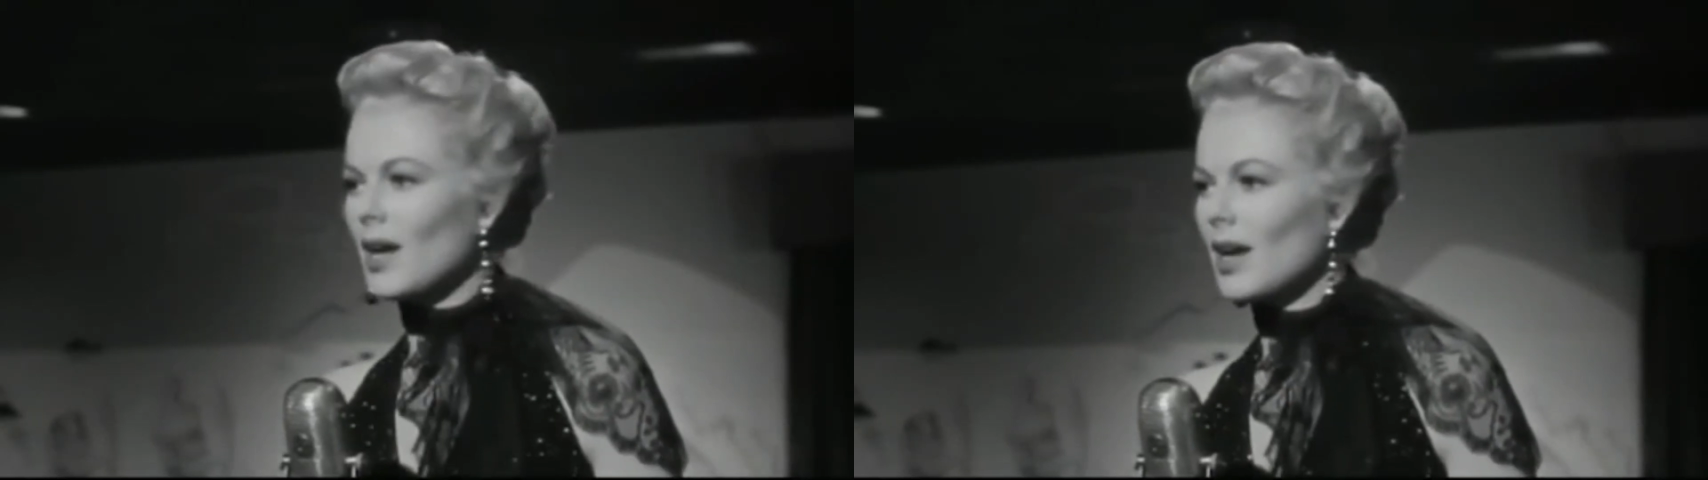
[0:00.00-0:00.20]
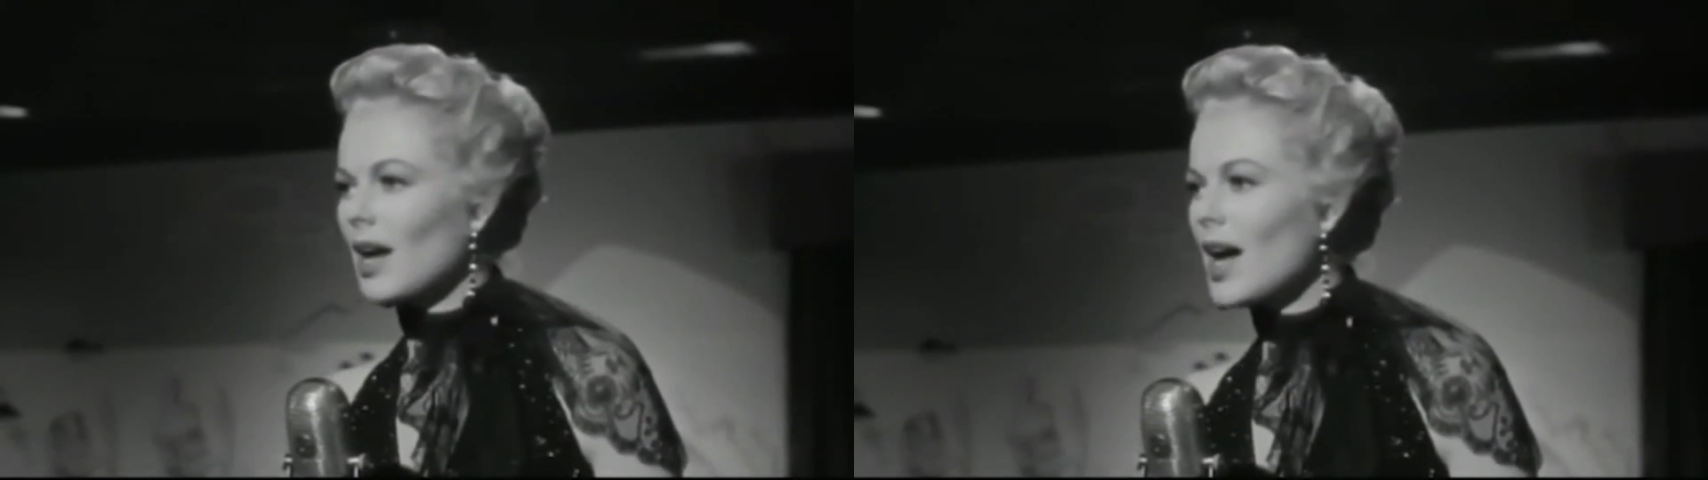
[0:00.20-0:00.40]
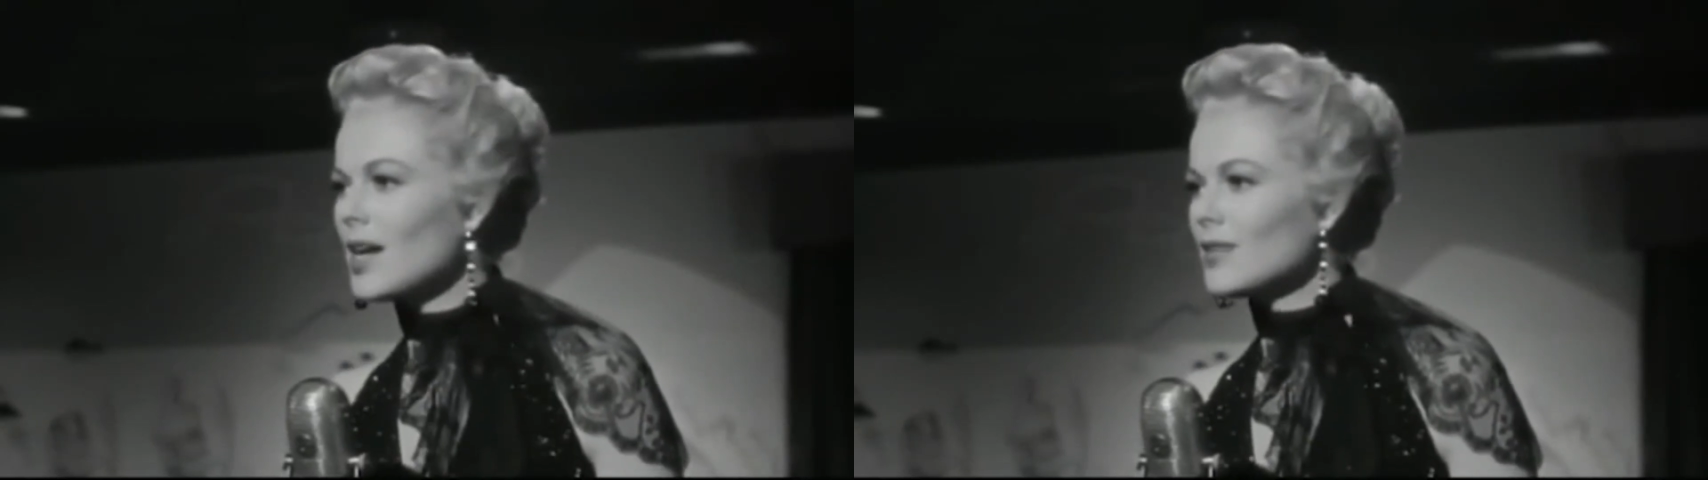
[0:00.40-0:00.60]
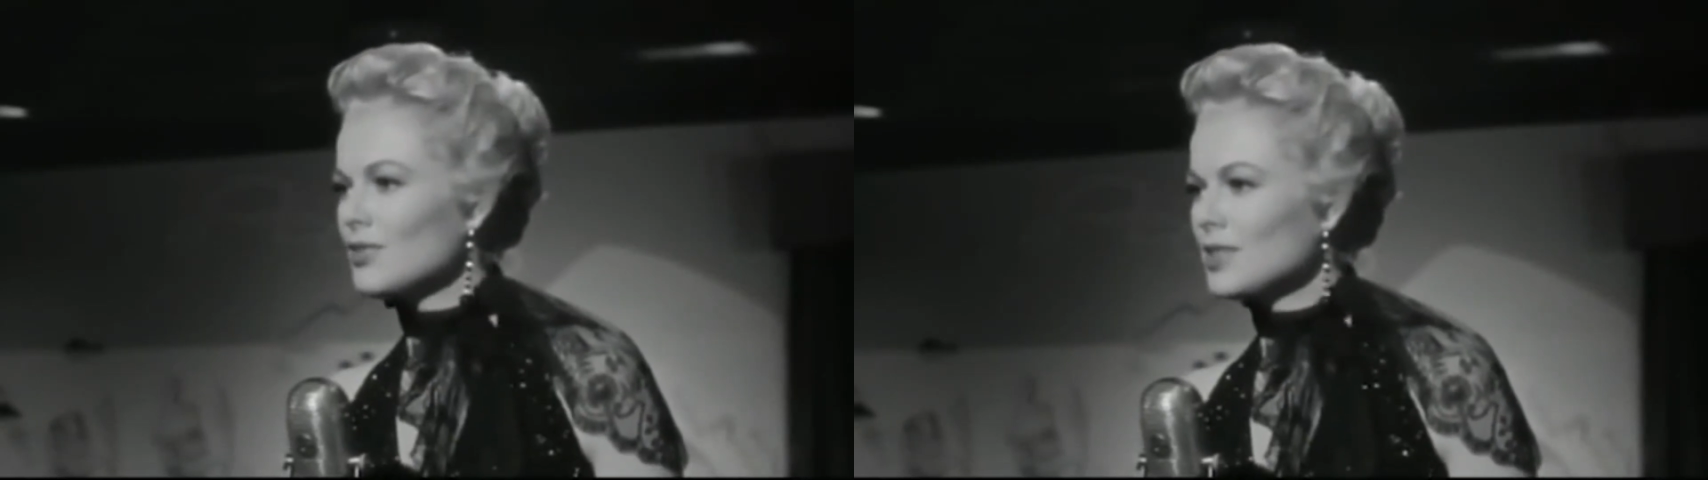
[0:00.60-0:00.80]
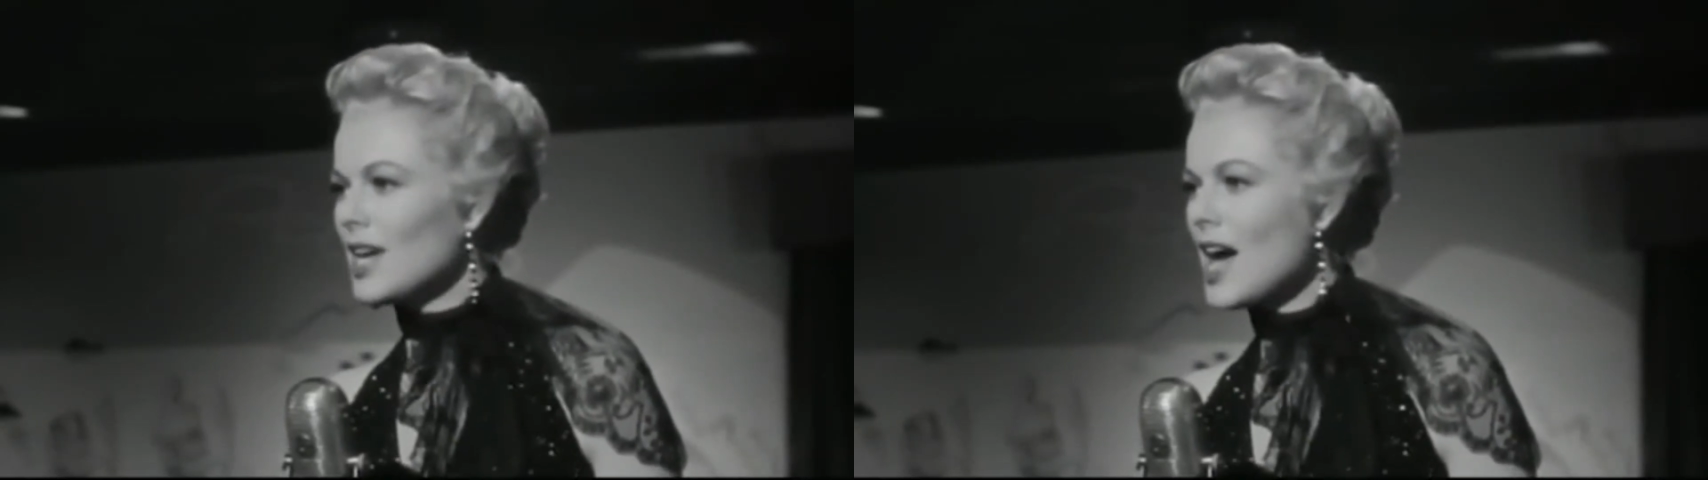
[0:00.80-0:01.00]
Hollywood
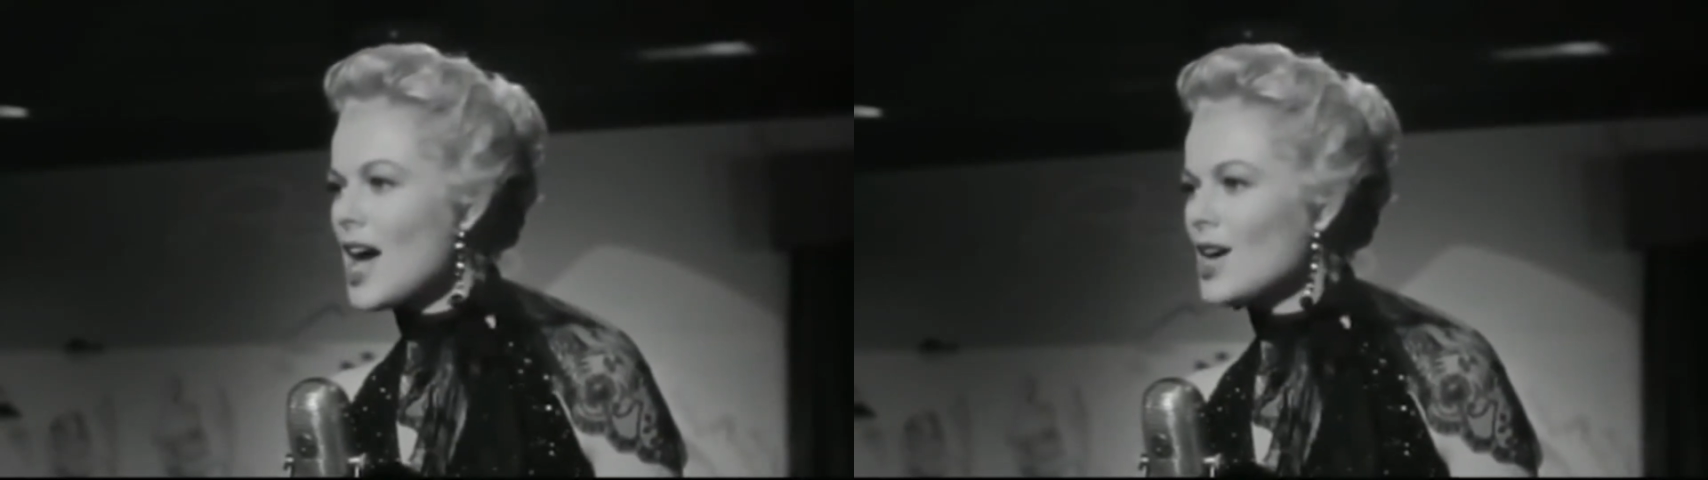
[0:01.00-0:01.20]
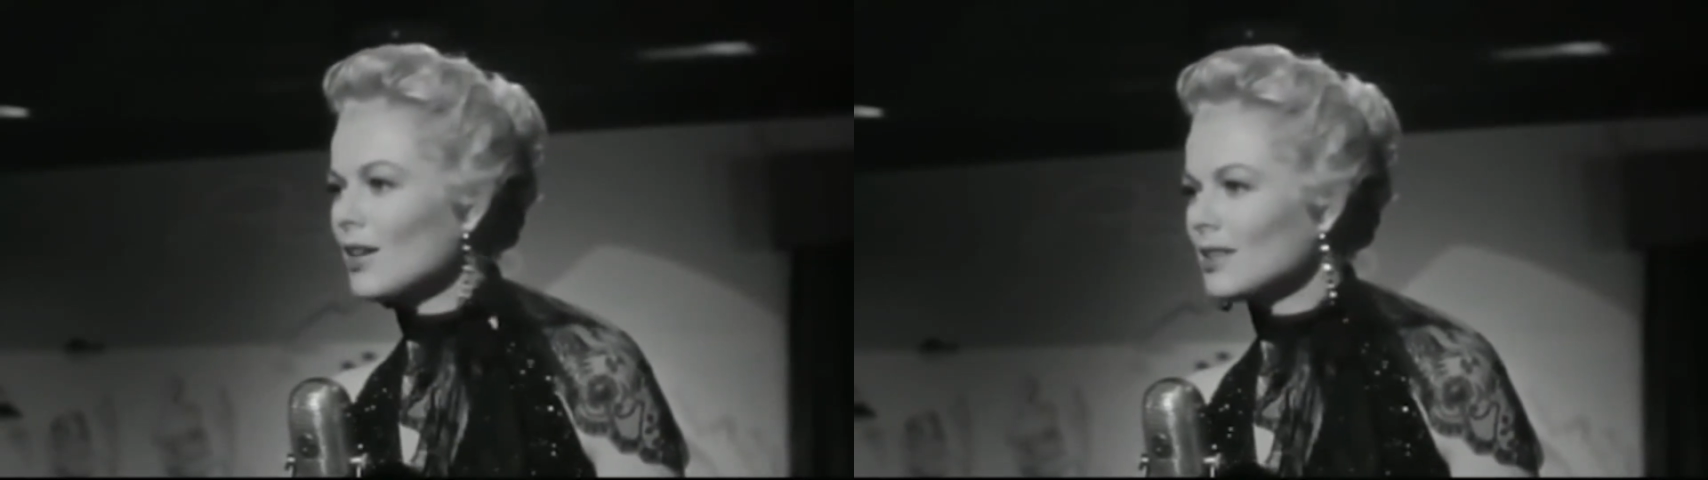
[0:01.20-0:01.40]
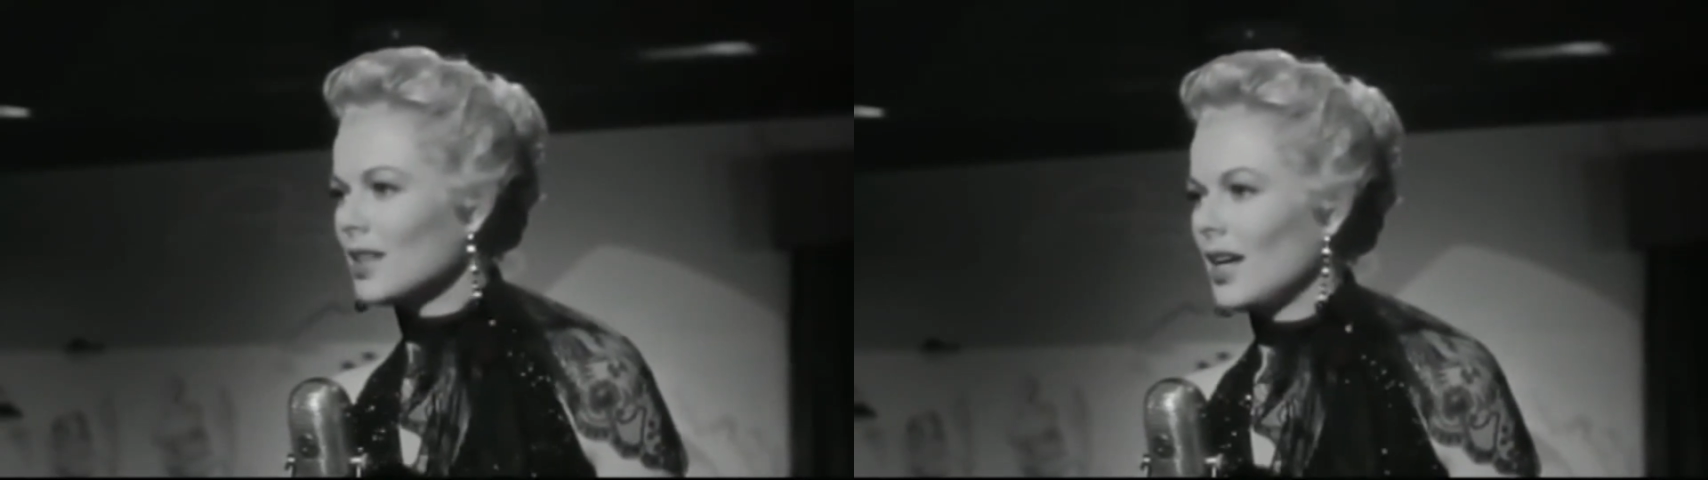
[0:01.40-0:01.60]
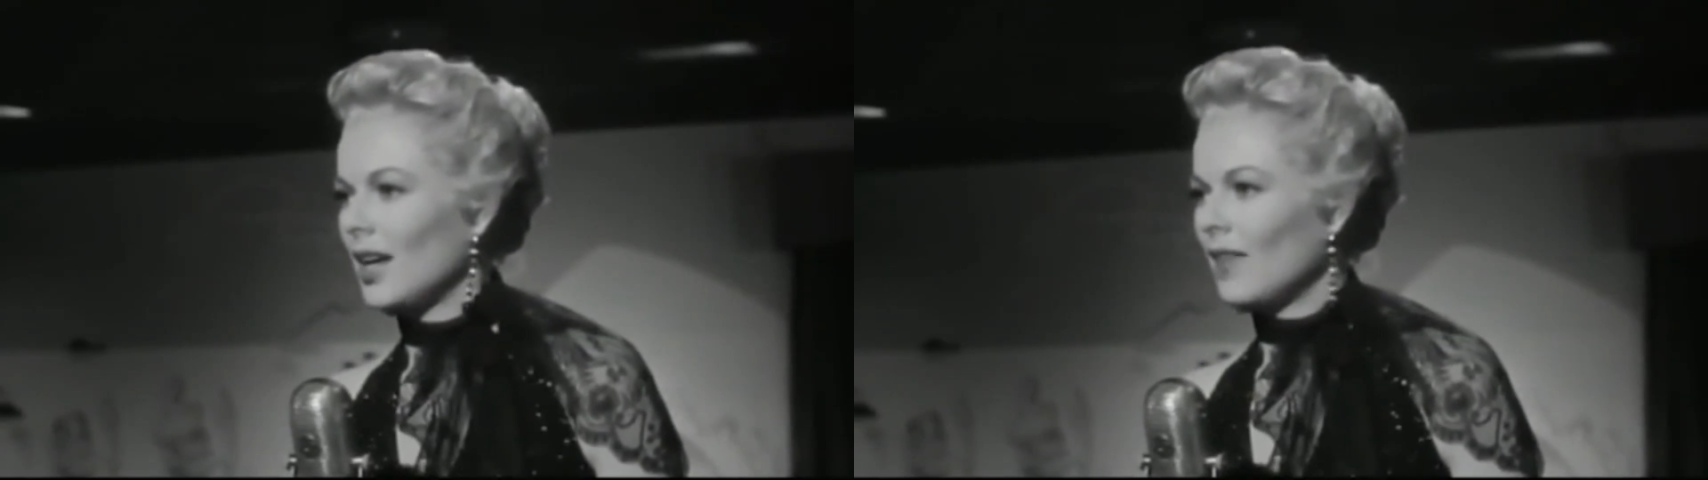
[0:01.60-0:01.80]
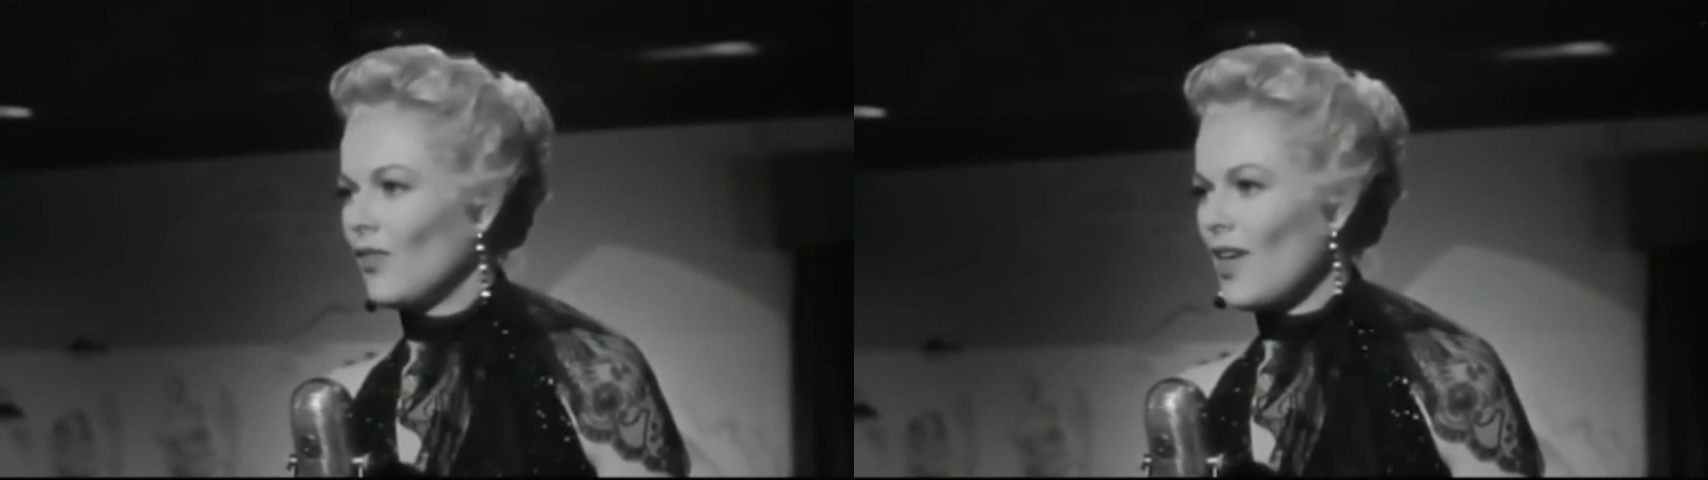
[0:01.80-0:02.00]
talents, among them a